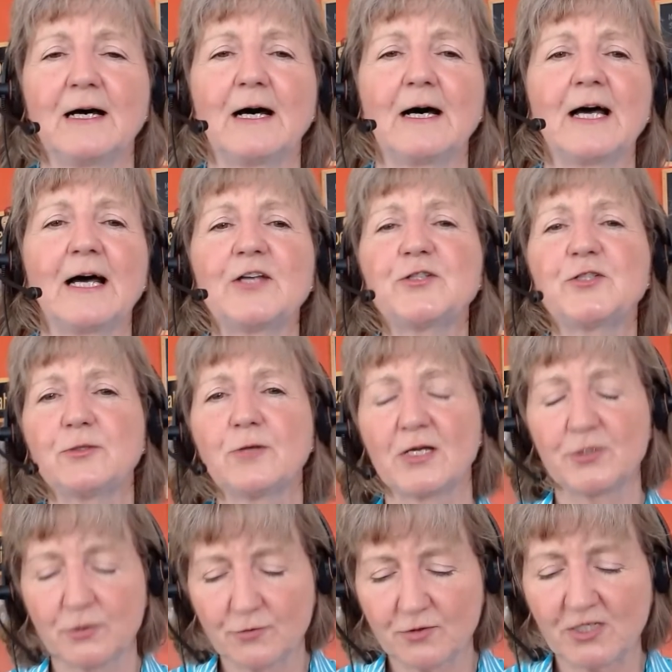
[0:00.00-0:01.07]
Uh, as you
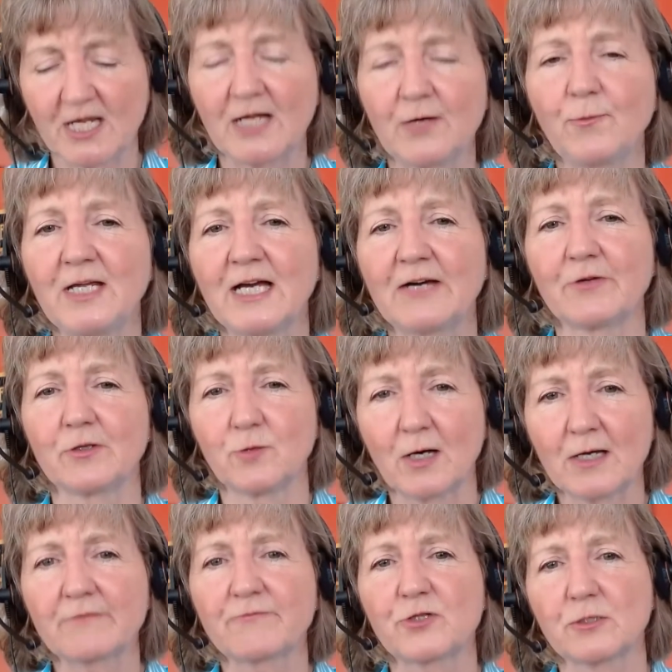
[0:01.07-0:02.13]
as you say, we have a
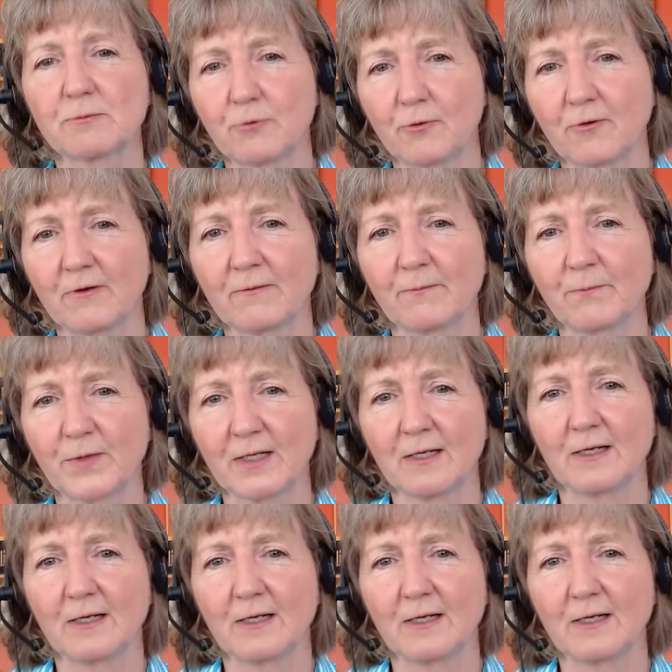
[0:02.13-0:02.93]
lot of support